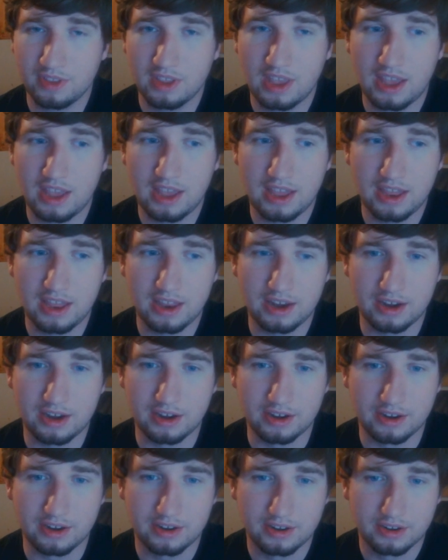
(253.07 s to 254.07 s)

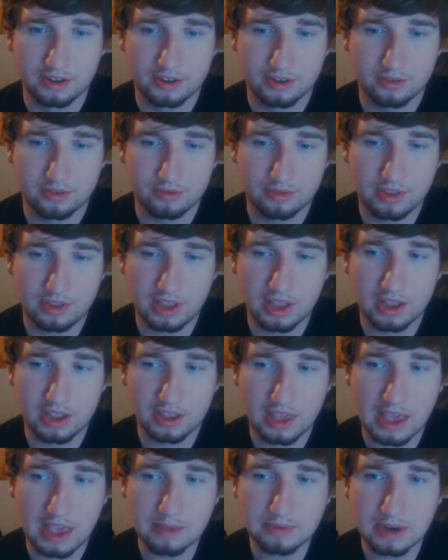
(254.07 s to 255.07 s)
And the
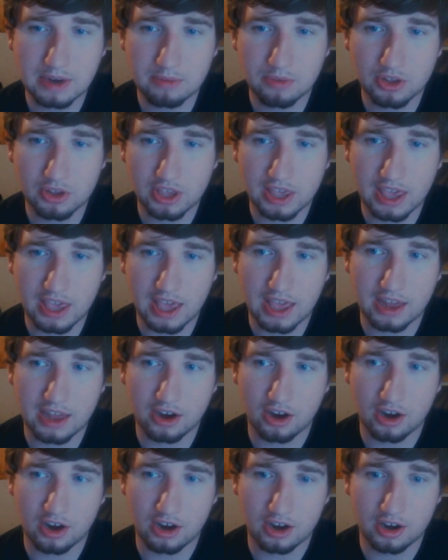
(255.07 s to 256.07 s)
games that I'm looking at
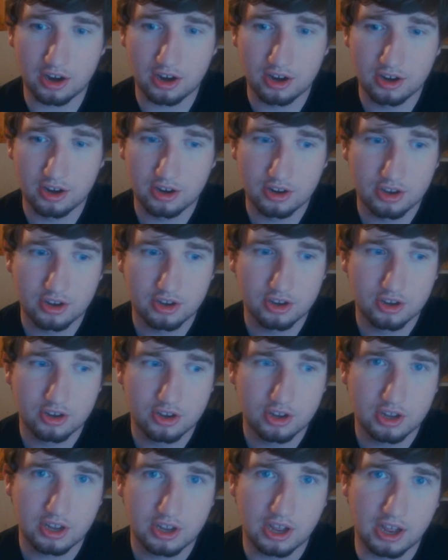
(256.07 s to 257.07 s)
are
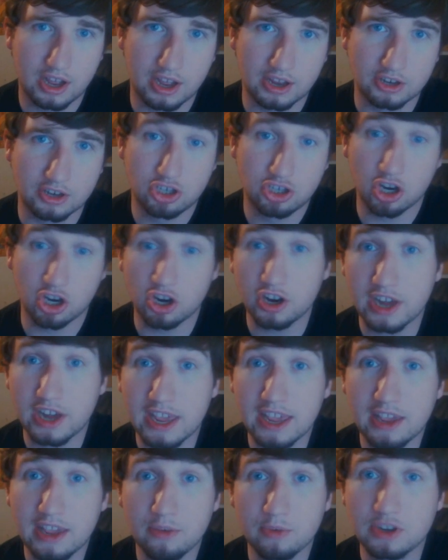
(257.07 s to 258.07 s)

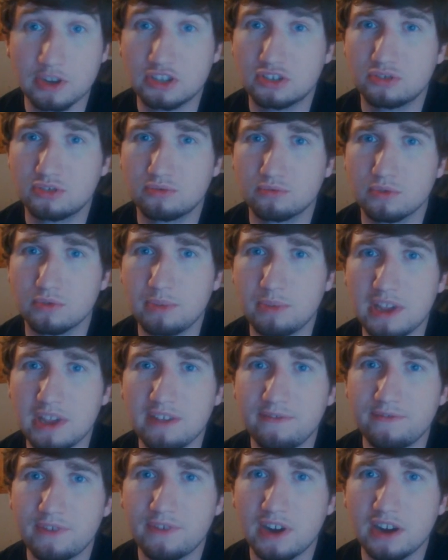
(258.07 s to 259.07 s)
Journey, which would be a
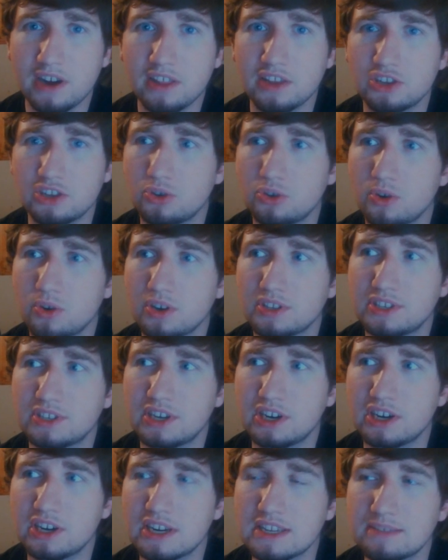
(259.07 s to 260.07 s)
fairly short
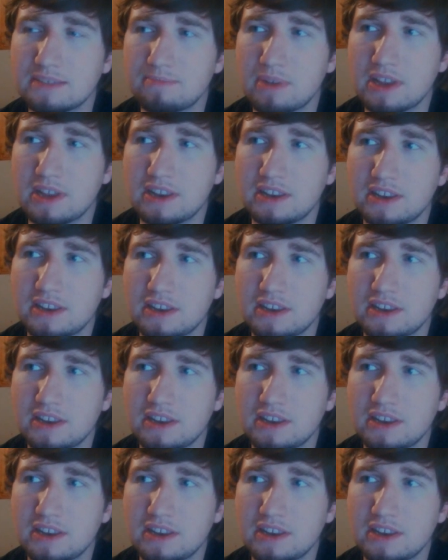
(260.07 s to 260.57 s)
series, but